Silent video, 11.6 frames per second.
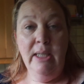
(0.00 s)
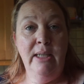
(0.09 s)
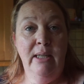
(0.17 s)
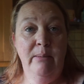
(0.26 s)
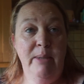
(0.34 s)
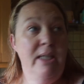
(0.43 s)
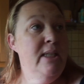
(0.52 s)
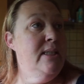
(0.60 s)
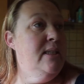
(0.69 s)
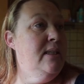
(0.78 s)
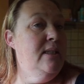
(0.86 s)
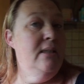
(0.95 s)
Now I mean
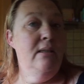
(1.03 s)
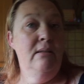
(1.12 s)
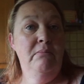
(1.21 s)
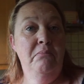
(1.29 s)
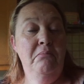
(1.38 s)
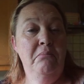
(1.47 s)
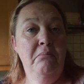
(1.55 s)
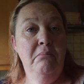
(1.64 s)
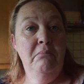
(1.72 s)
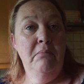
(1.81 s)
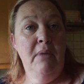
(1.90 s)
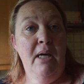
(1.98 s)
it's
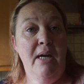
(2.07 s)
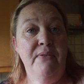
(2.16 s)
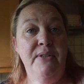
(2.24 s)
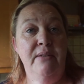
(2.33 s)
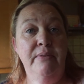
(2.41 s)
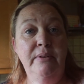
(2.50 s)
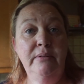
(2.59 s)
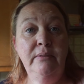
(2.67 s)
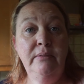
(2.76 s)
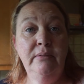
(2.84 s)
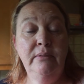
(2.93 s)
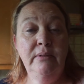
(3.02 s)
7:30,
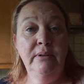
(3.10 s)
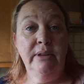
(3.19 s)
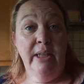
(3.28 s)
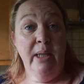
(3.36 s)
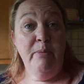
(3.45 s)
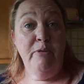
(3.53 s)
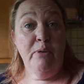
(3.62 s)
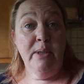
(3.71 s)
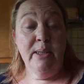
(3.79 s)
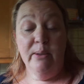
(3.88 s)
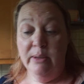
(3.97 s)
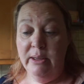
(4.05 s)
the night before
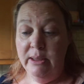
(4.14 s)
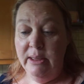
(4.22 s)
school.